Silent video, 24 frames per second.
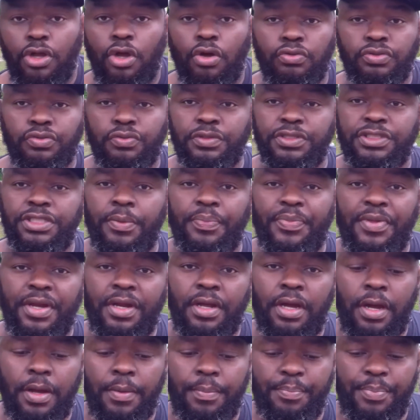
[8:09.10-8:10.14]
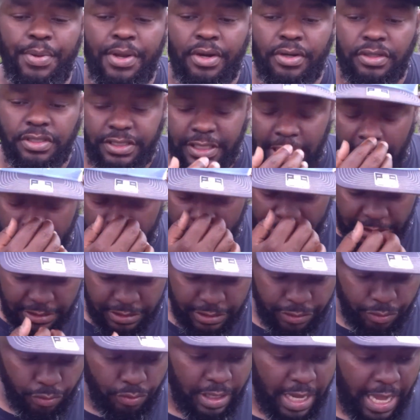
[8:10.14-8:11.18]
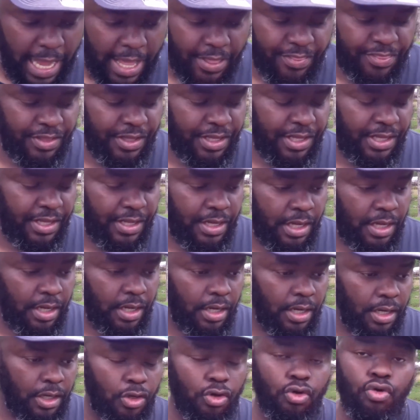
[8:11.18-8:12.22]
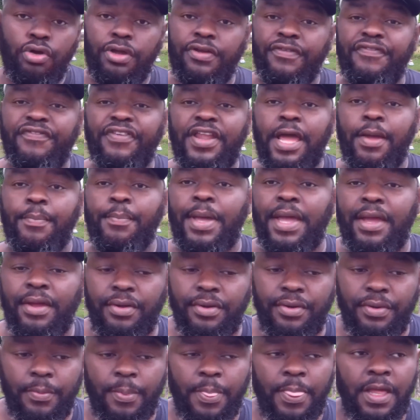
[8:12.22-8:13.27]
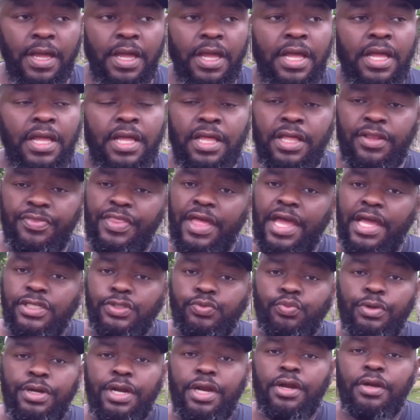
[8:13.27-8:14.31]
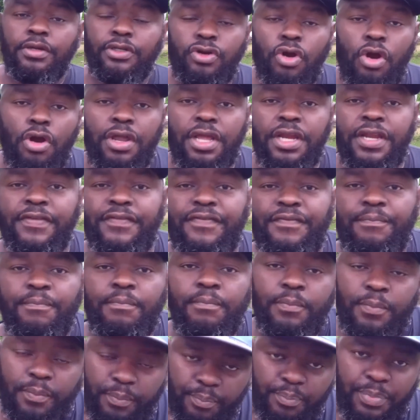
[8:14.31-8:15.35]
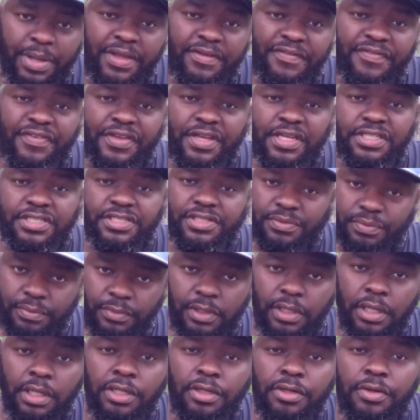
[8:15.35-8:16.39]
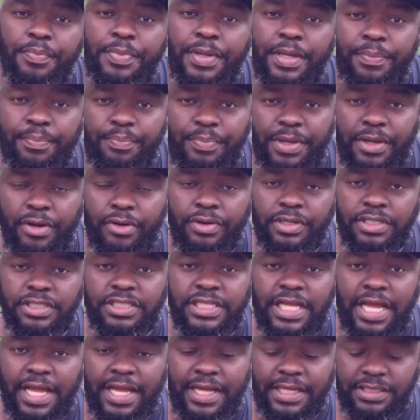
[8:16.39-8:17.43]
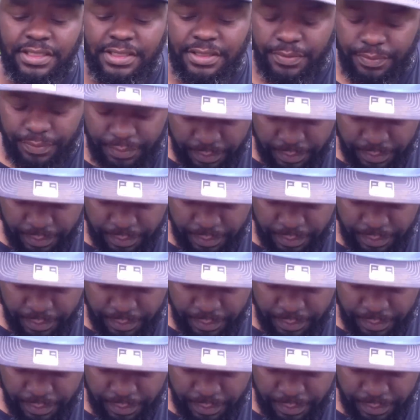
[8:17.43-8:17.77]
go with something a bigger size. You got the Guggen flat banger. That's when they're targeting bait fish a little bit bigger in size.